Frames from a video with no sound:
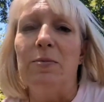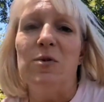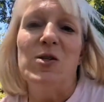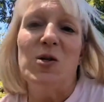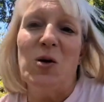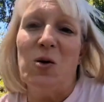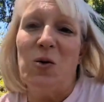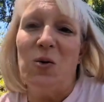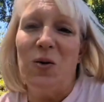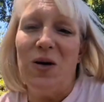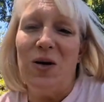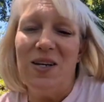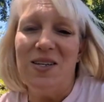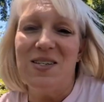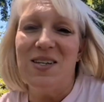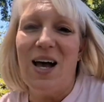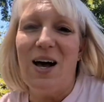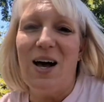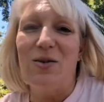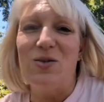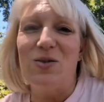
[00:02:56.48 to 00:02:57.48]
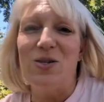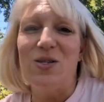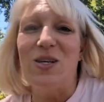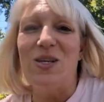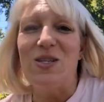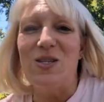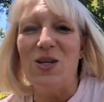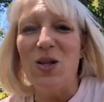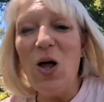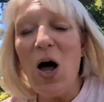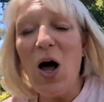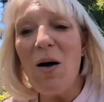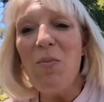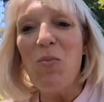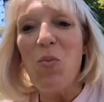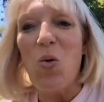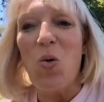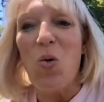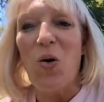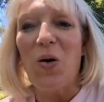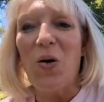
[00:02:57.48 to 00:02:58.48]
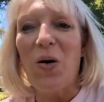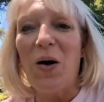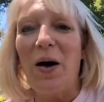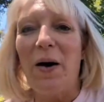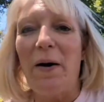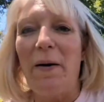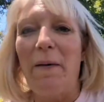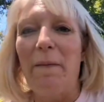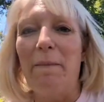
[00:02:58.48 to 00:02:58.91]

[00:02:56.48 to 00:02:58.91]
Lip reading: So his house is a lot more